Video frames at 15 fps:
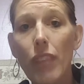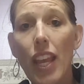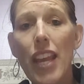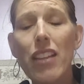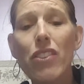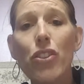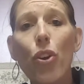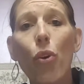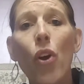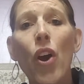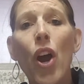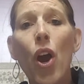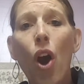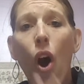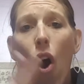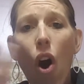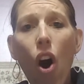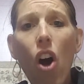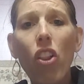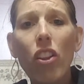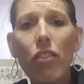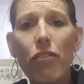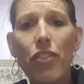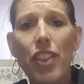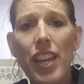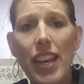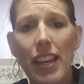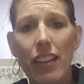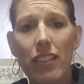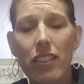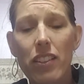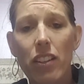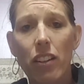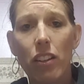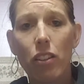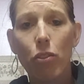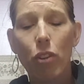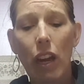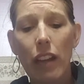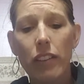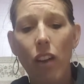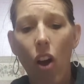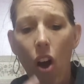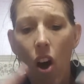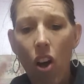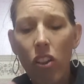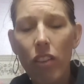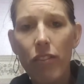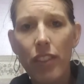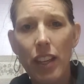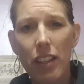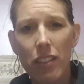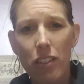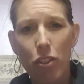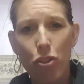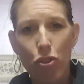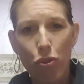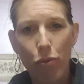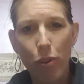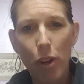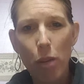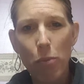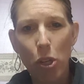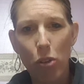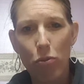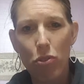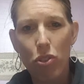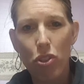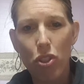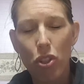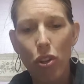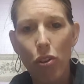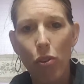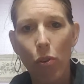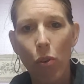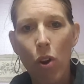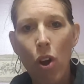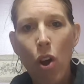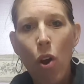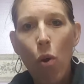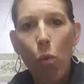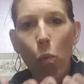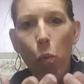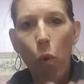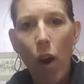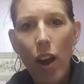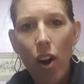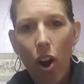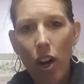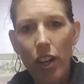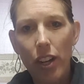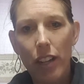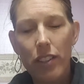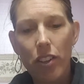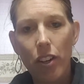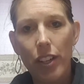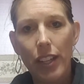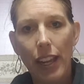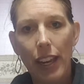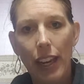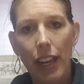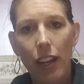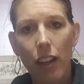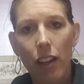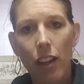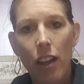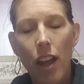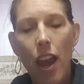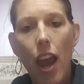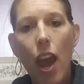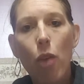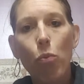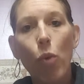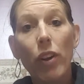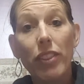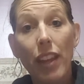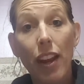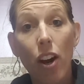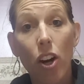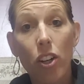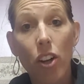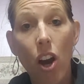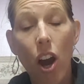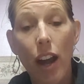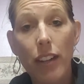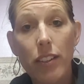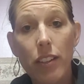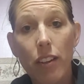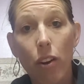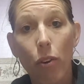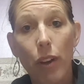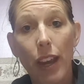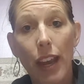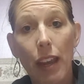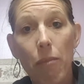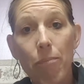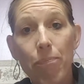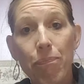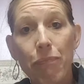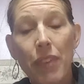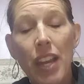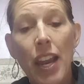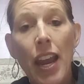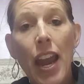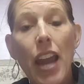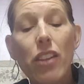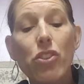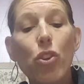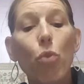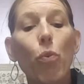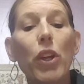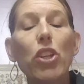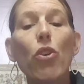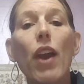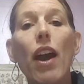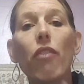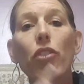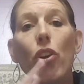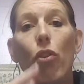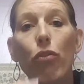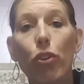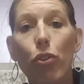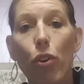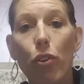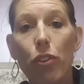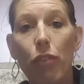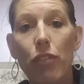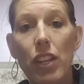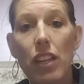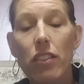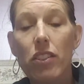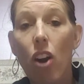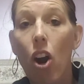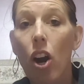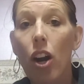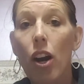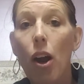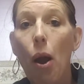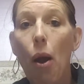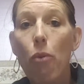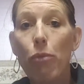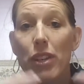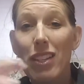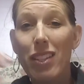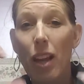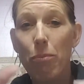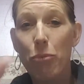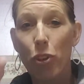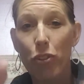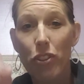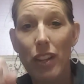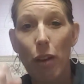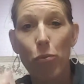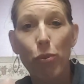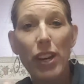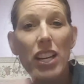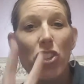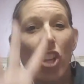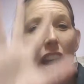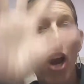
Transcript: And so all of this, you guys, all of this contributes to what our guts are getting and what they are not, okay? And so when you have an overgrowth of yeast, our receptors that reach